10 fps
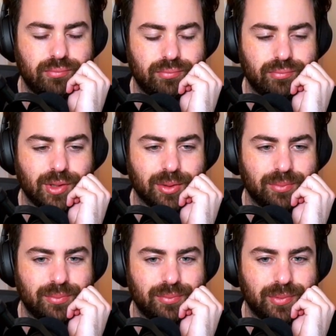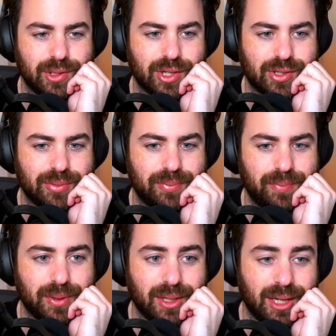Yeah, that's awesome.
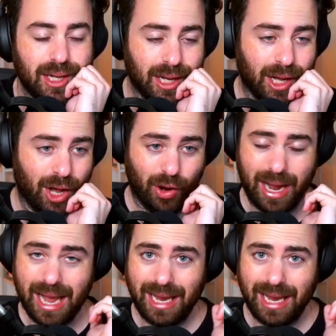Okay,